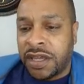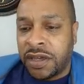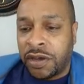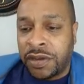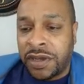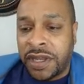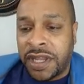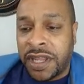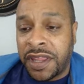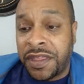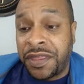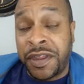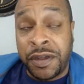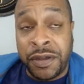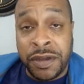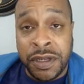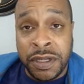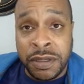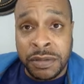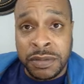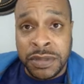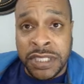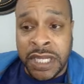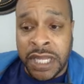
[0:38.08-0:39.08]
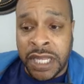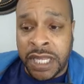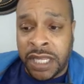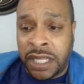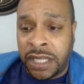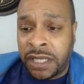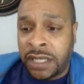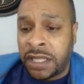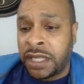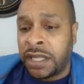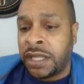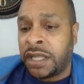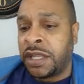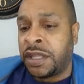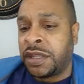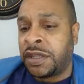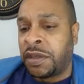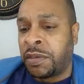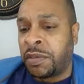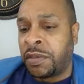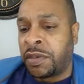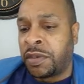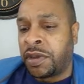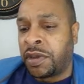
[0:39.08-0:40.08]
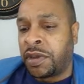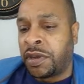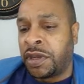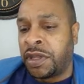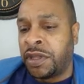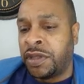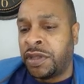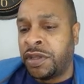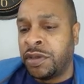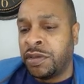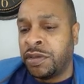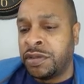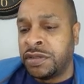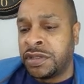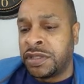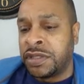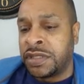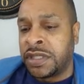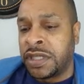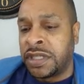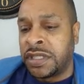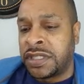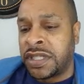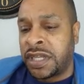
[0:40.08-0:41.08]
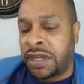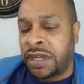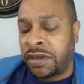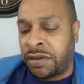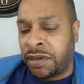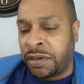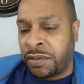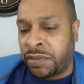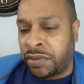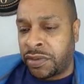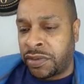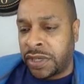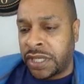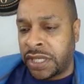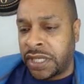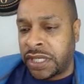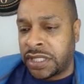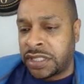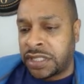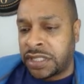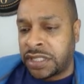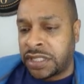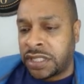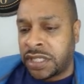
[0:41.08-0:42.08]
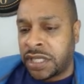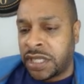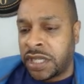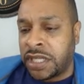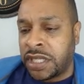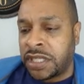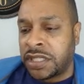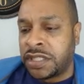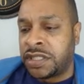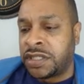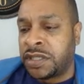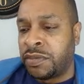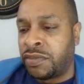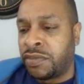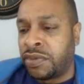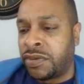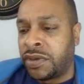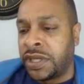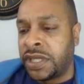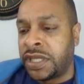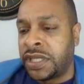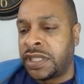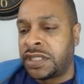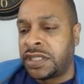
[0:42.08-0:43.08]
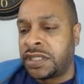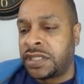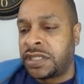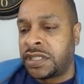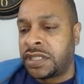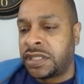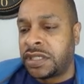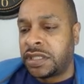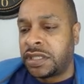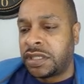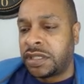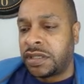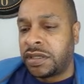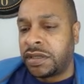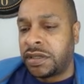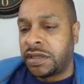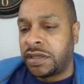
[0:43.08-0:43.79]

on the Ethereum chain. Then we're going to use the Terra bridge to bridge